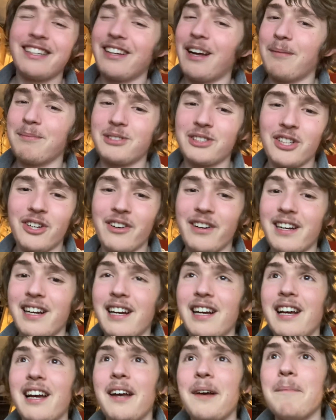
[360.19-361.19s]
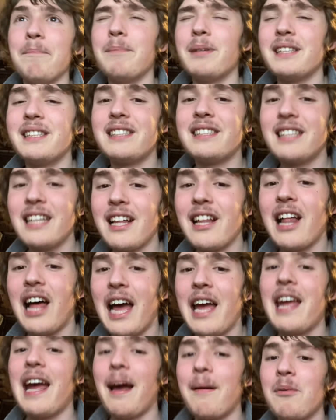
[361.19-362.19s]
I'm sorry, but still,
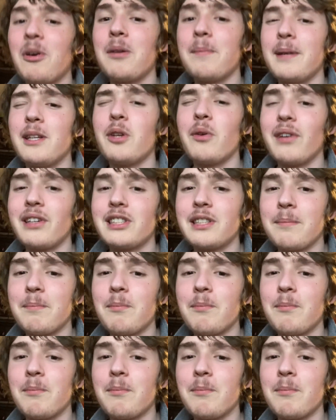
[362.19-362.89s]
I am gonna be doing some